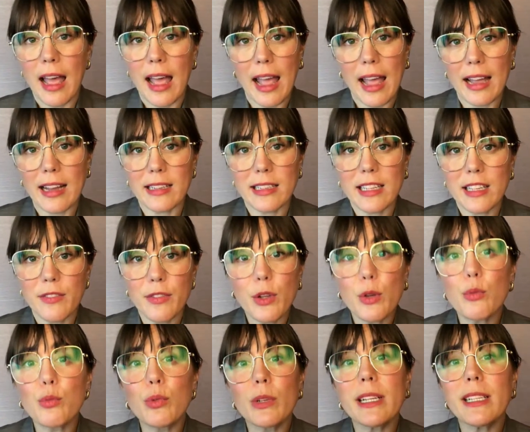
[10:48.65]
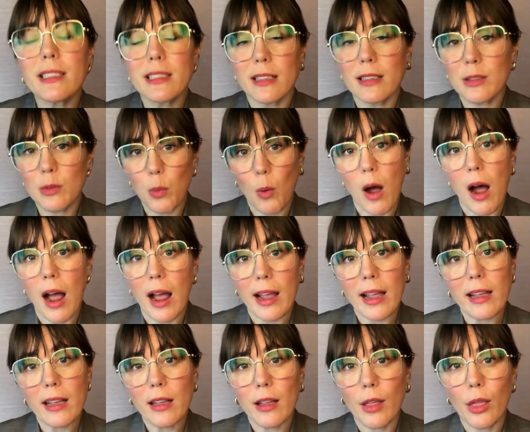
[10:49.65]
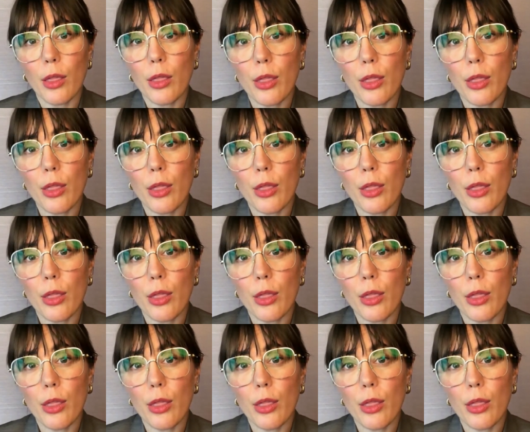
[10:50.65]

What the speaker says: and give you reasons why